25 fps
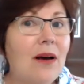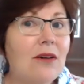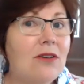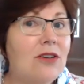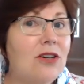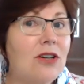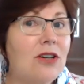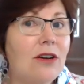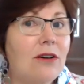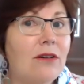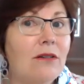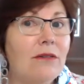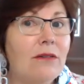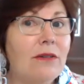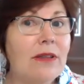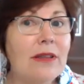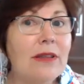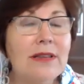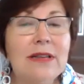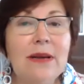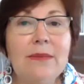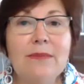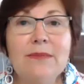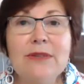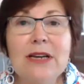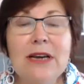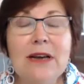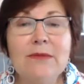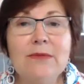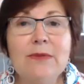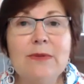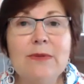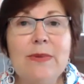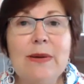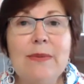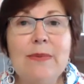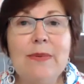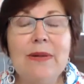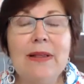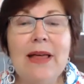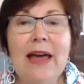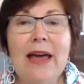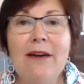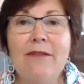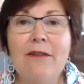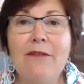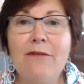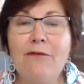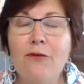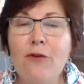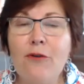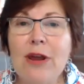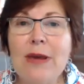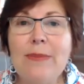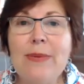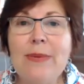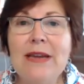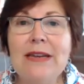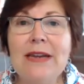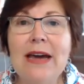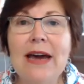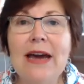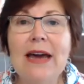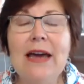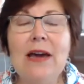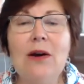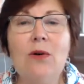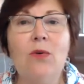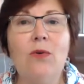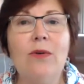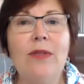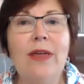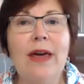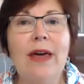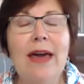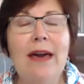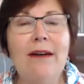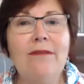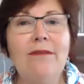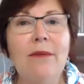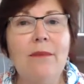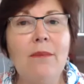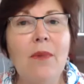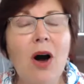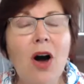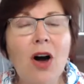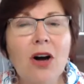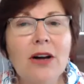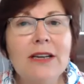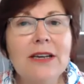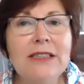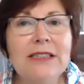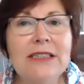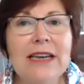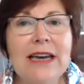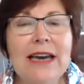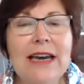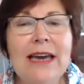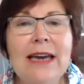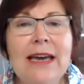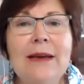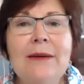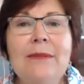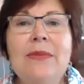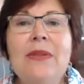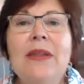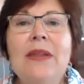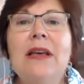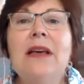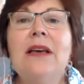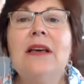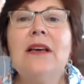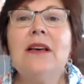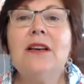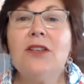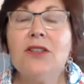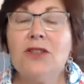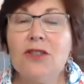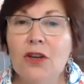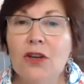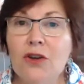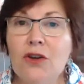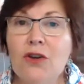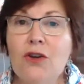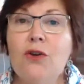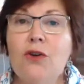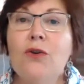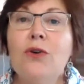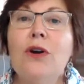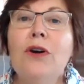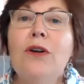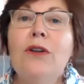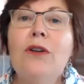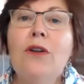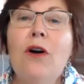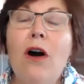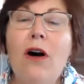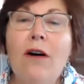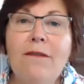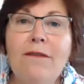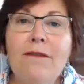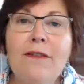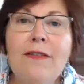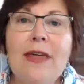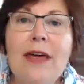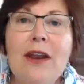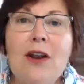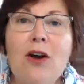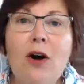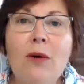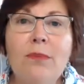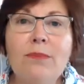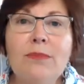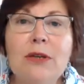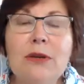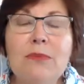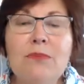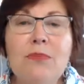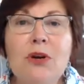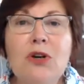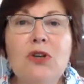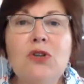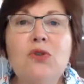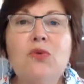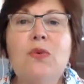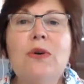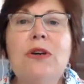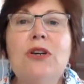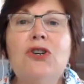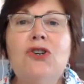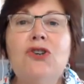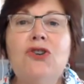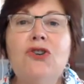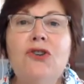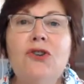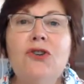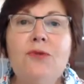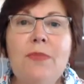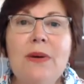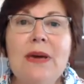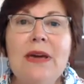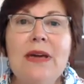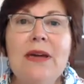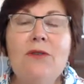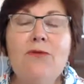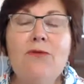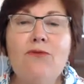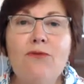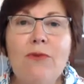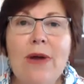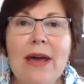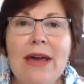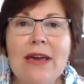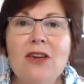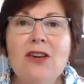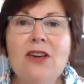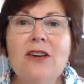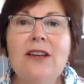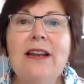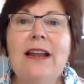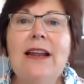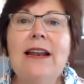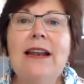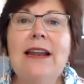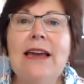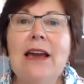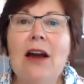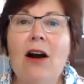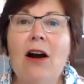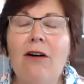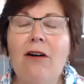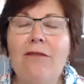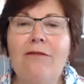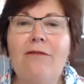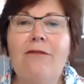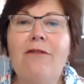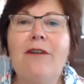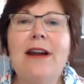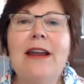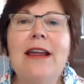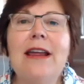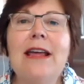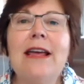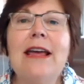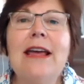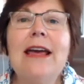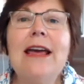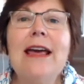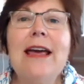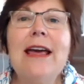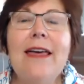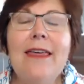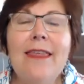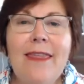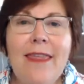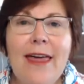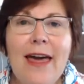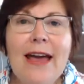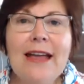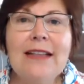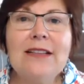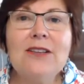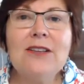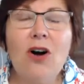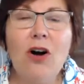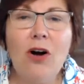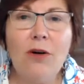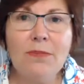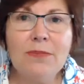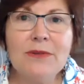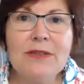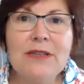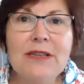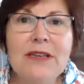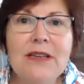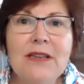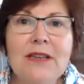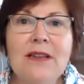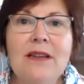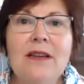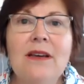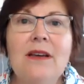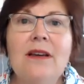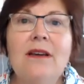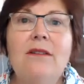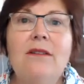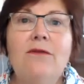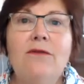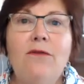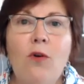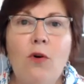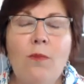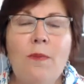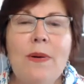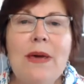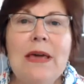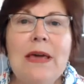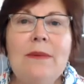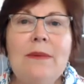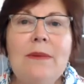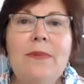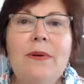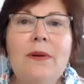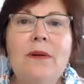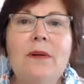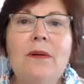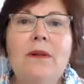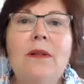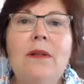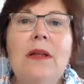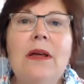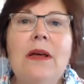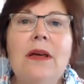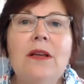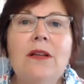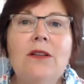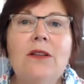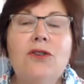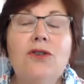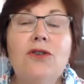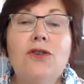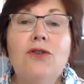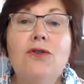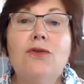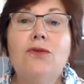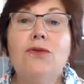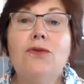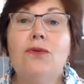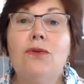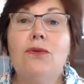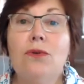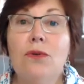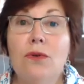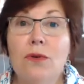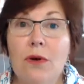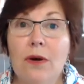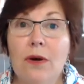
You know, sometimes people have a freebie day or they have a market day. So you can offer that opt-in, because we should be regularly offering that opt-in for people to